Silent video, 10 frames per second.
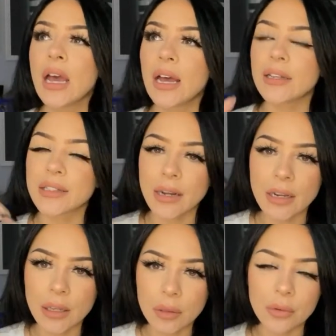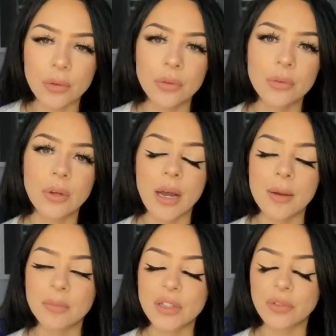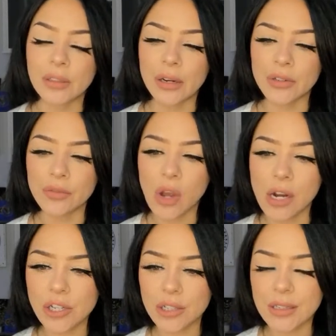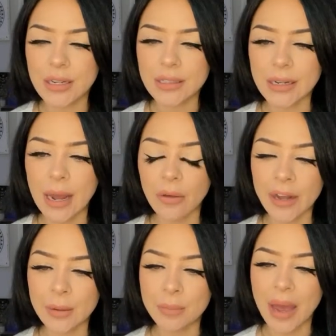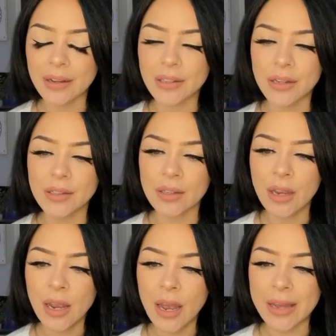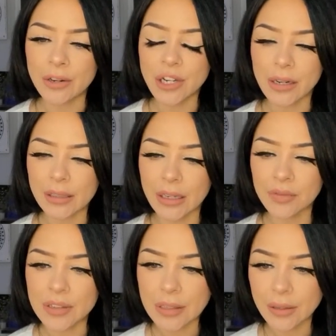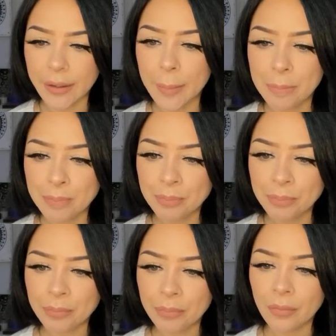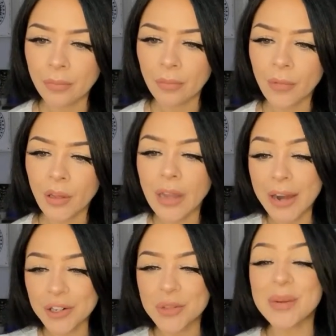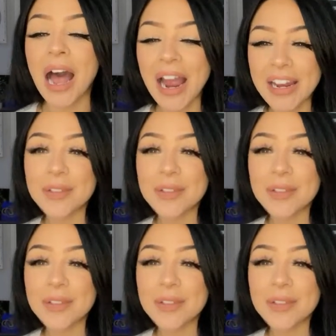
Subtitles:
ascending through different layers of consciousness, and how that impacts us energetically and physically. Ladders behind